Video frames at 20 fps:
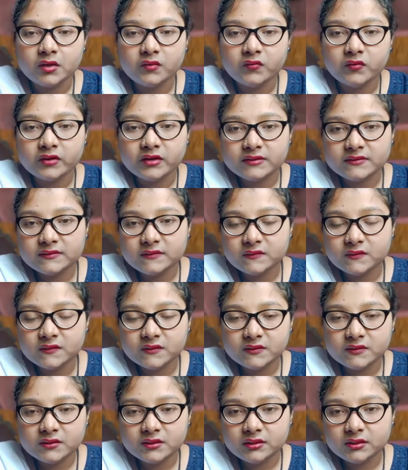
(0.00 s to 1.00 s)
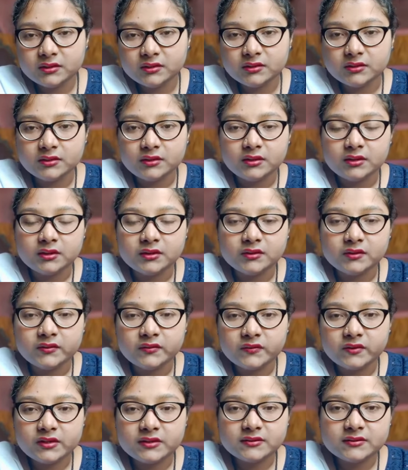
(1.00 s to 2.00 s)
What is the reason? The
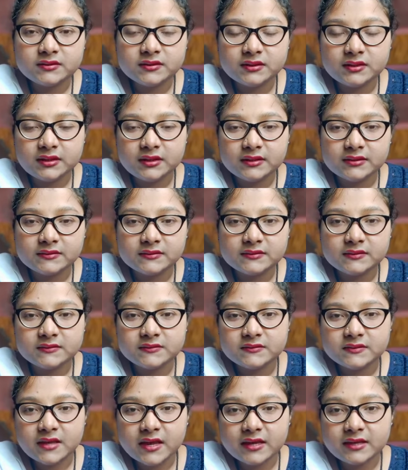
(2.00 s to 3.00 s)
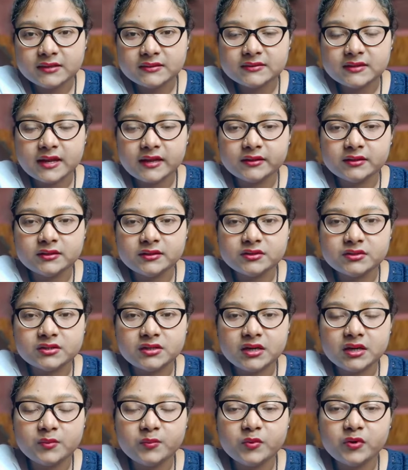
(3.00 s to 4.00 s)
reason is the size and the
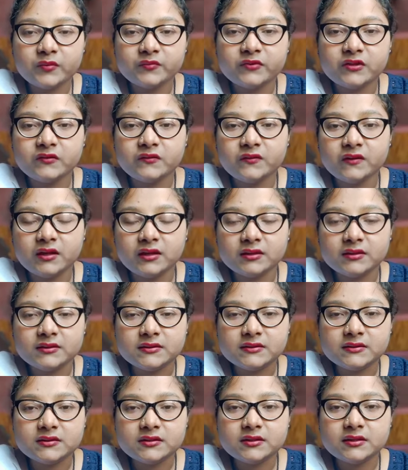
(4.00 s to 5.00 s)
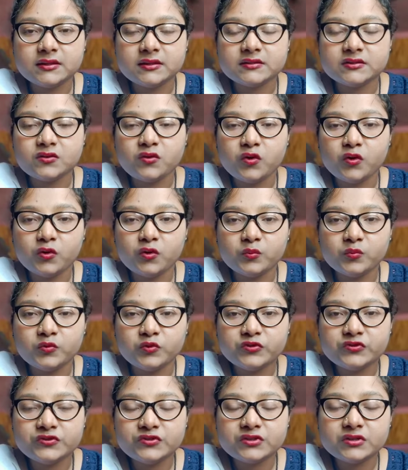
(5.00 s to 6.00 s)
shape of the Venus is
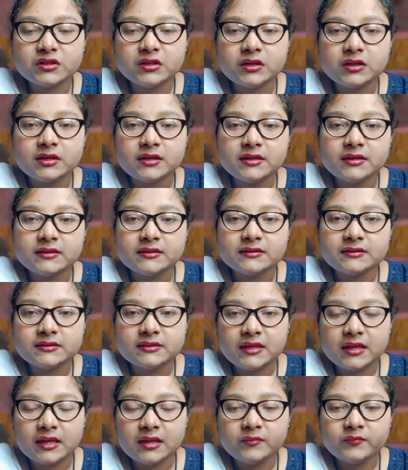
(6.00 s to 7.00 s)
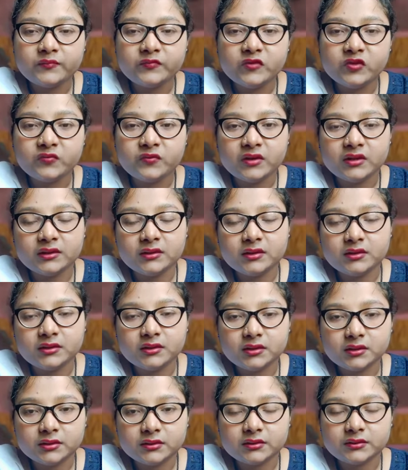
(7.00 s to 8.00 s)
almost same with the
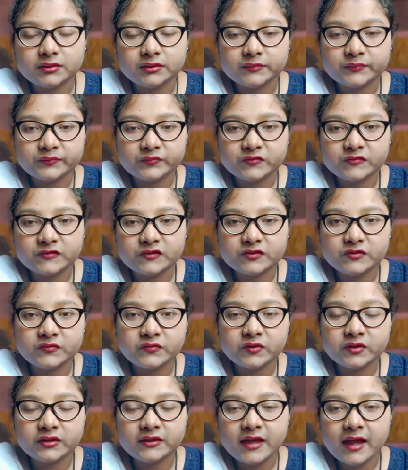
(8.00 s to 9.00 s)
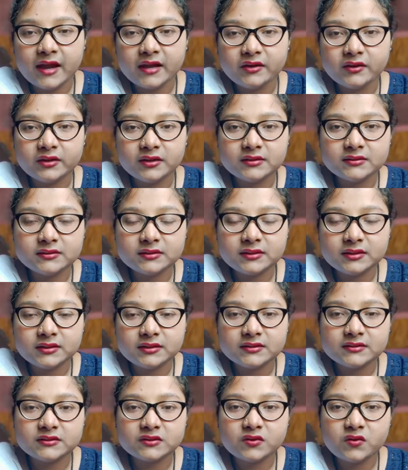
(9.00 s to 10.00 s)
Earth. So for that reason, it
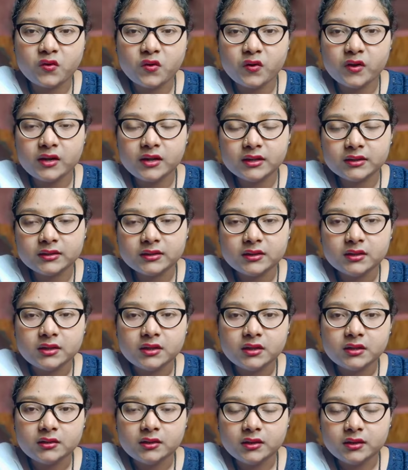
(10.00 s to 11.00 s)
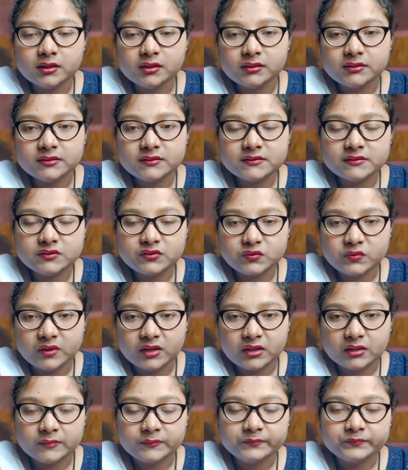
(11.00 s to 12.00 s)
is called Earth's
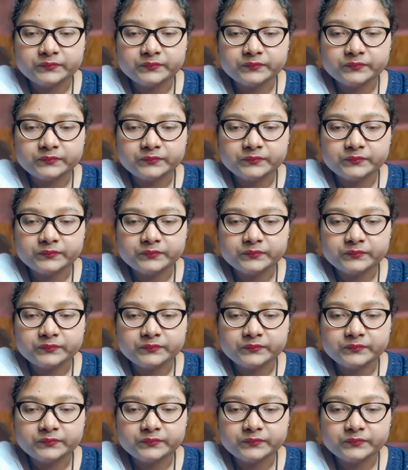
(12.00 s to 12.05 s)
twin.